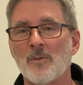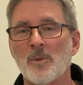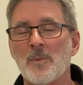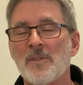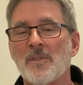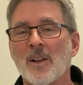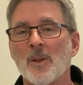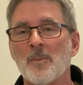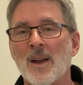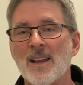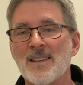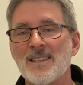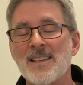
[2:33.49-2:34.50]
will be followed
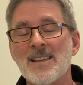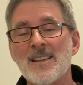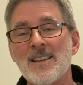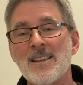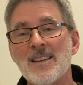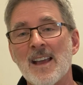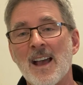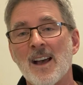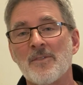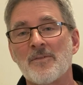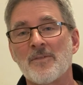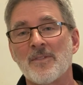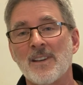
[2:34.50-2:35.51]
by D, E, F
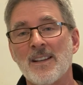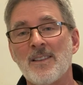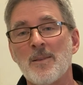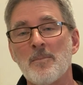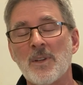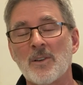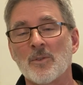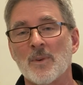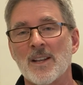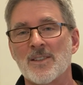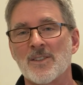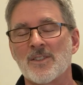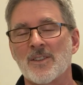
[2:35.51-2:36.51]
in the middle
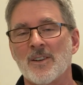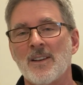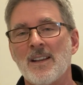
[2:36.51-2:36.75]
register.